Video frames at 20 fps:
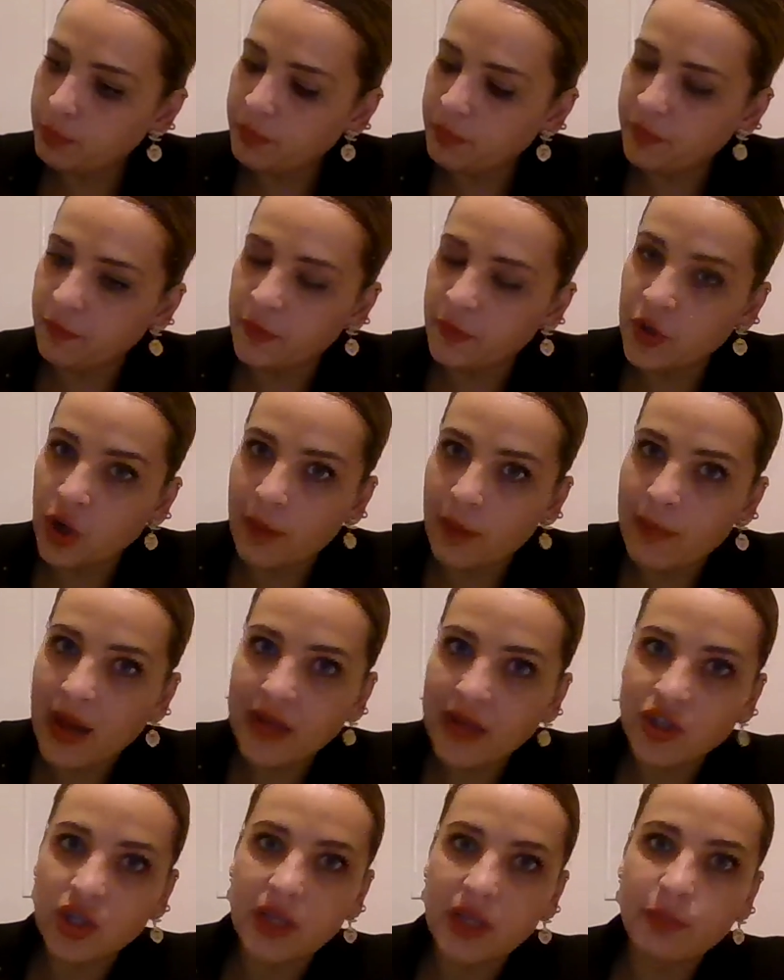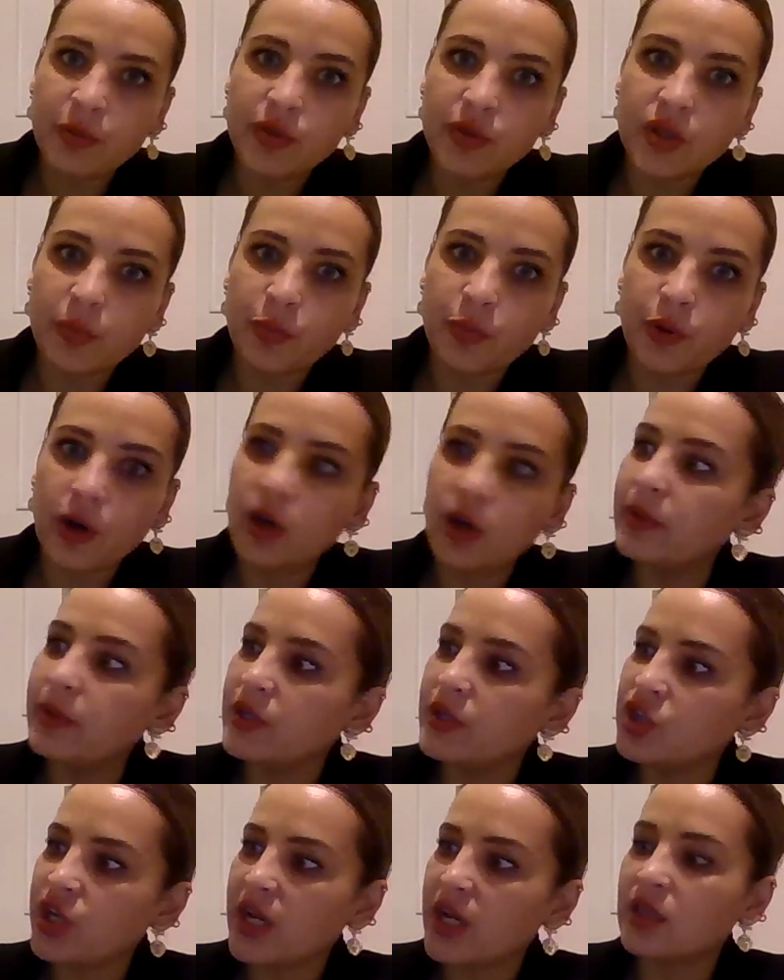manually put the probe and
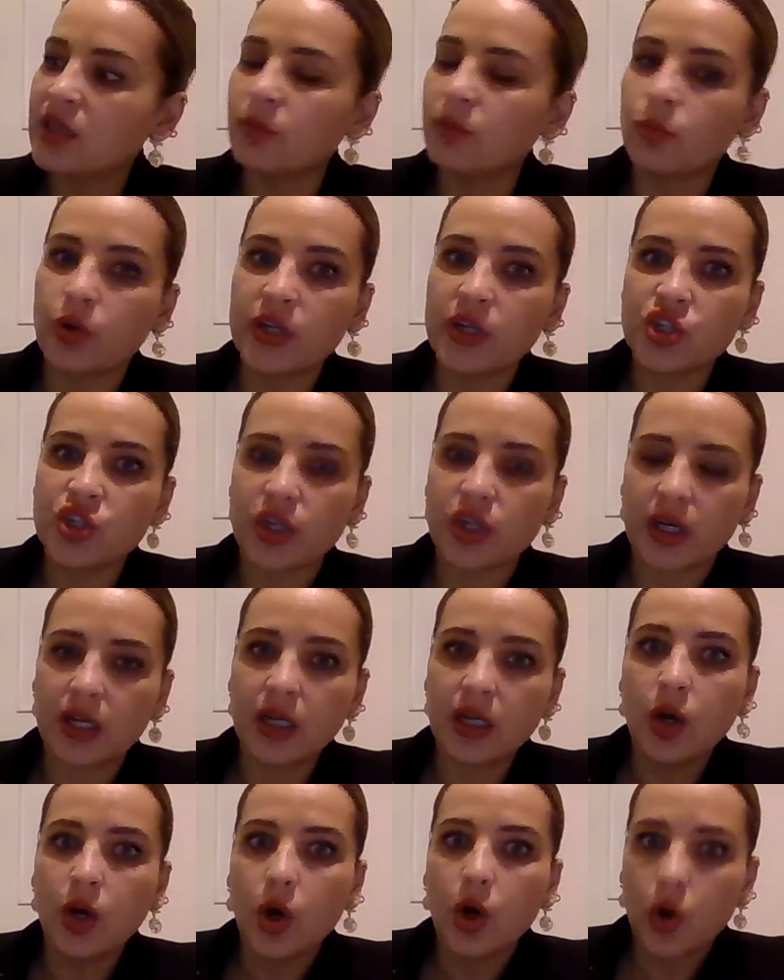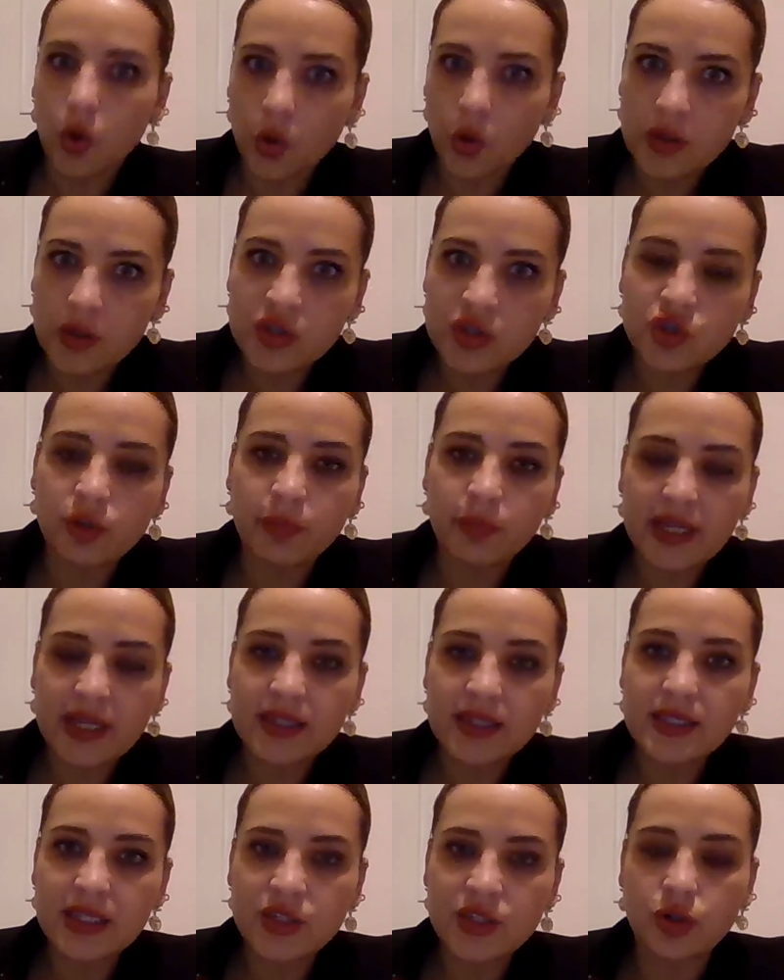check the moisture, or is
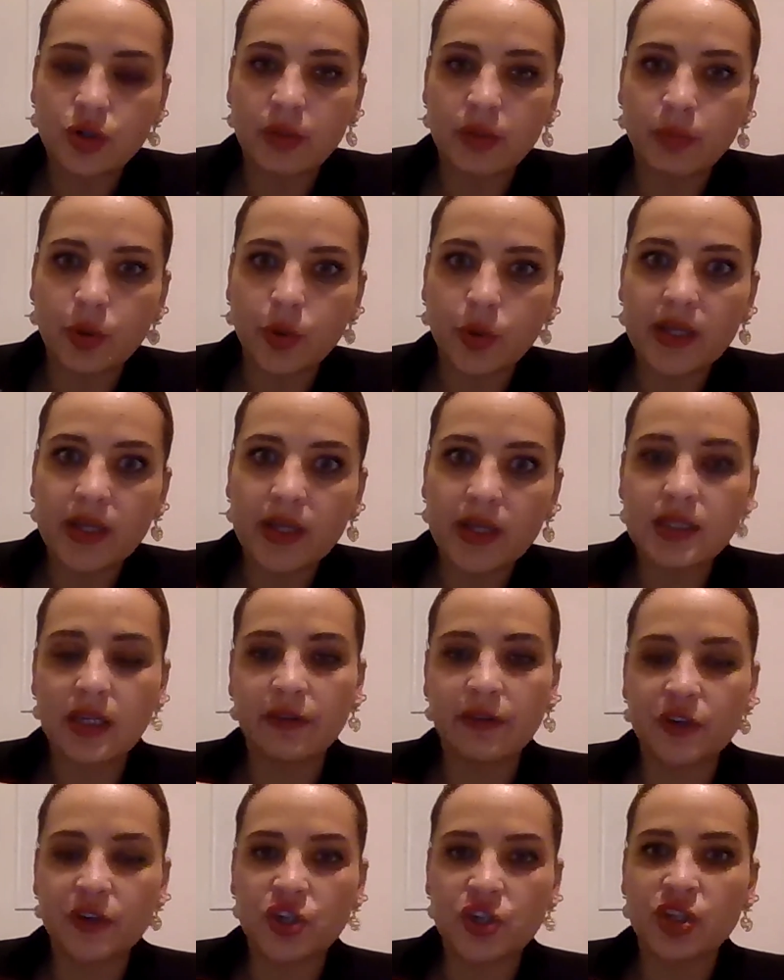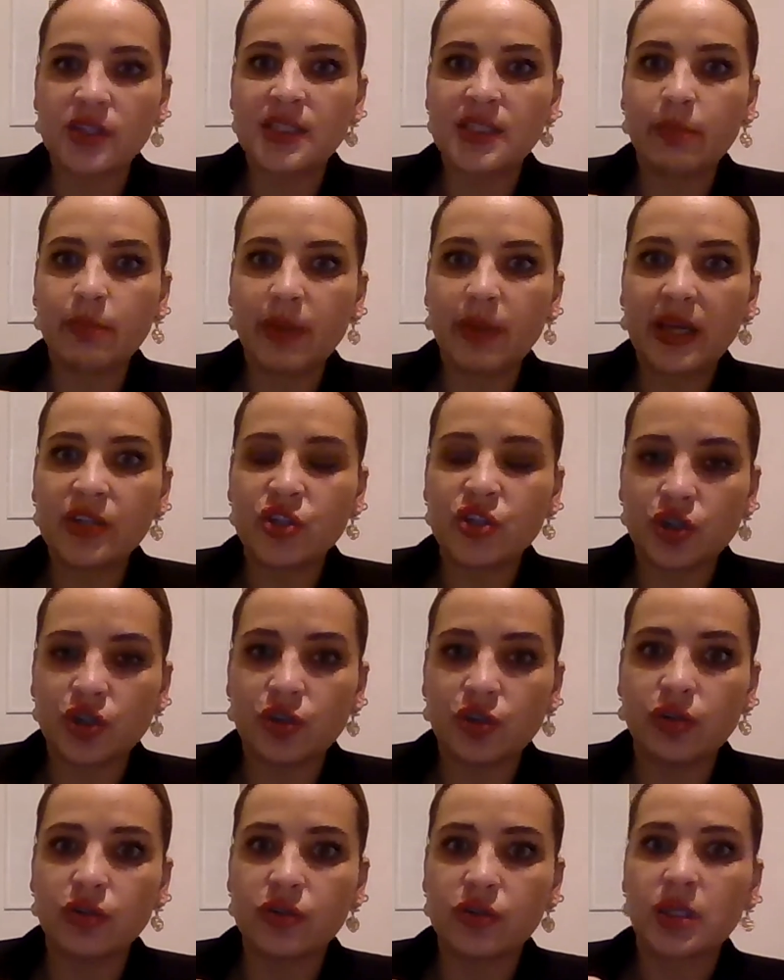your employees' efficiency best
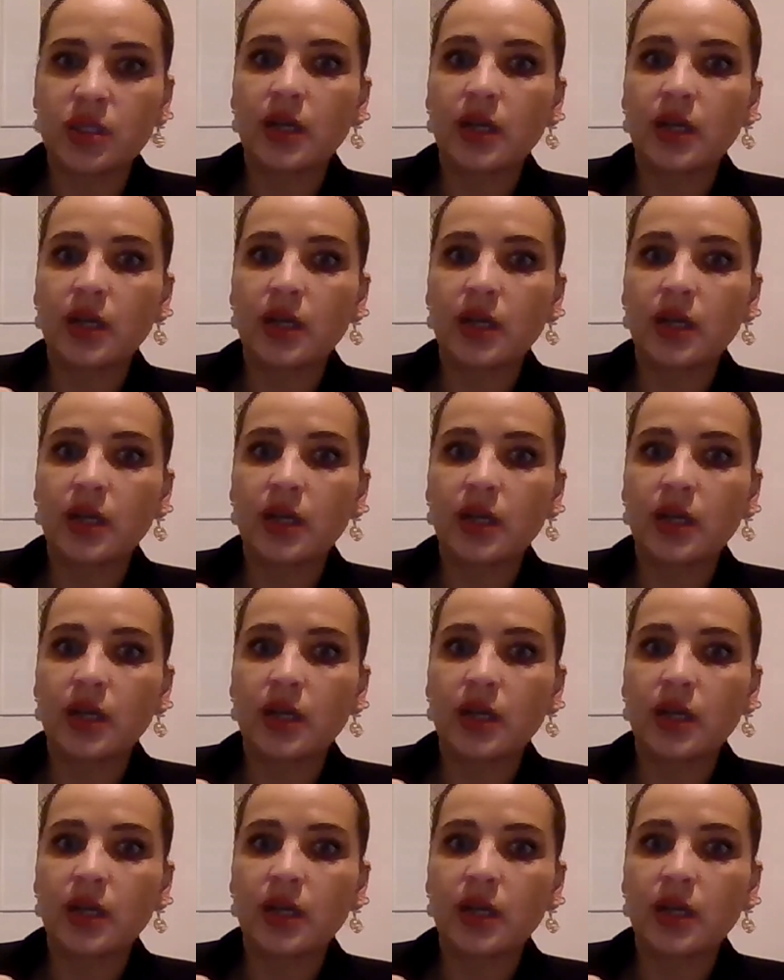used